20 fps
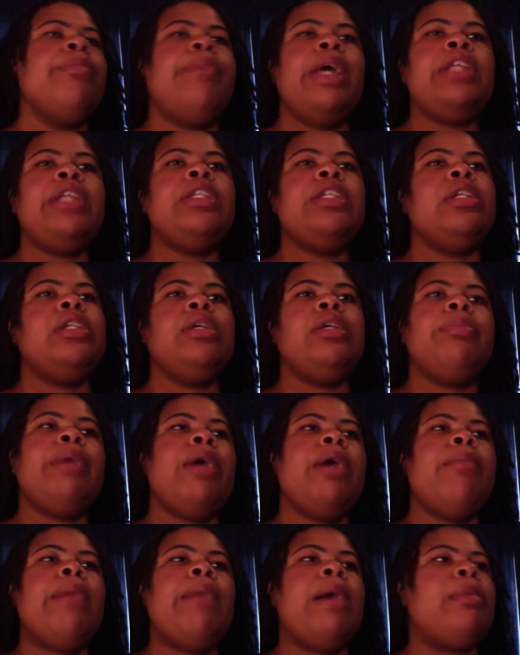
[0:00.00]
basically
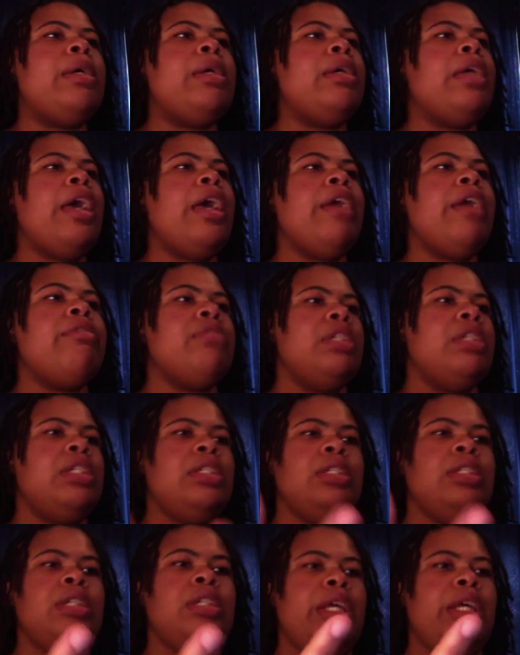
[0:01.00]
about mama
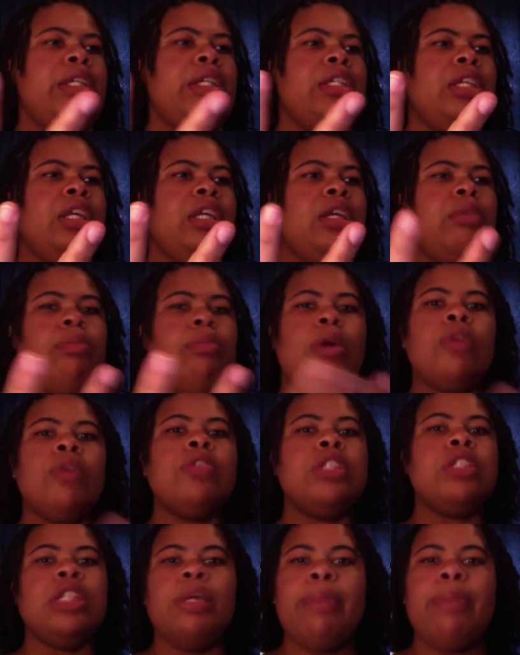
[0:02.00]
Evelyn and then
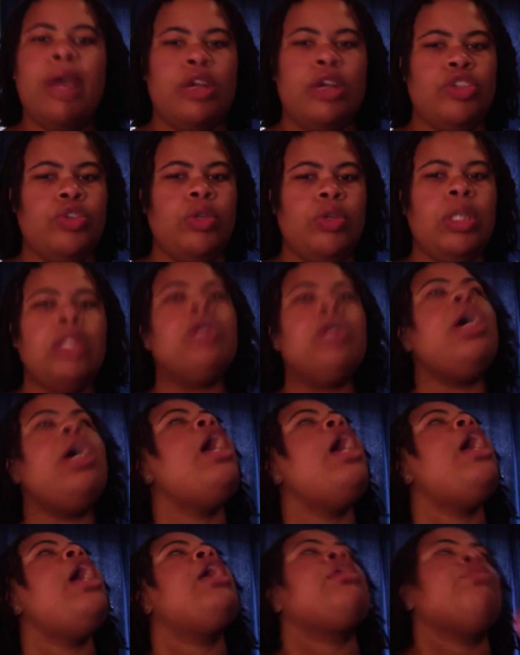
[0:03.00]
mostly about Trina
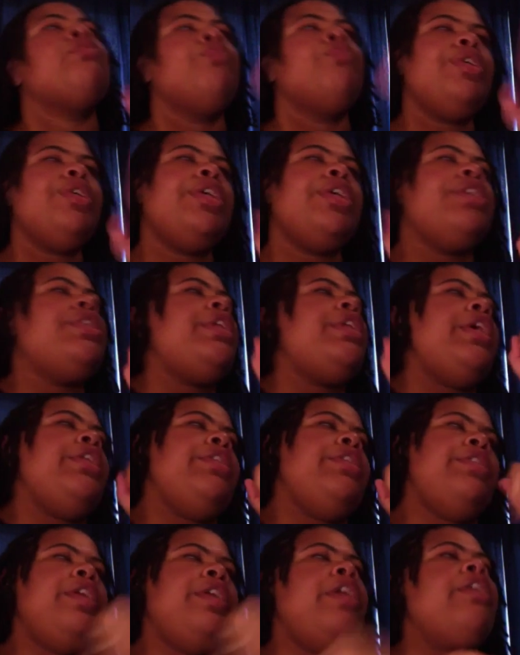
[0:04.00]
we'll get to that
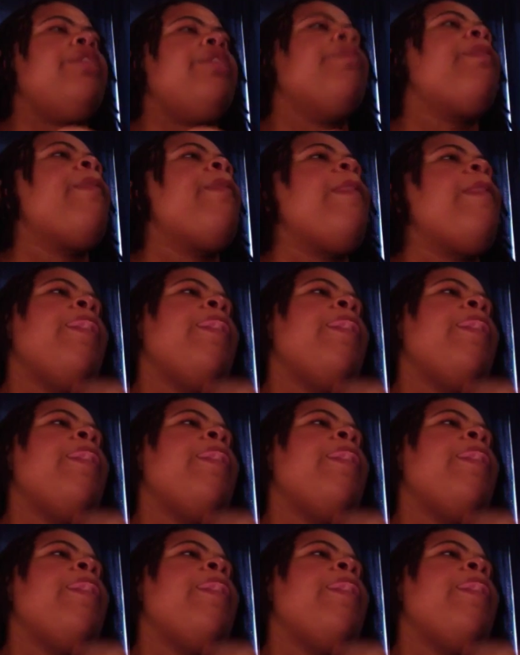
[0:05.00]
in a second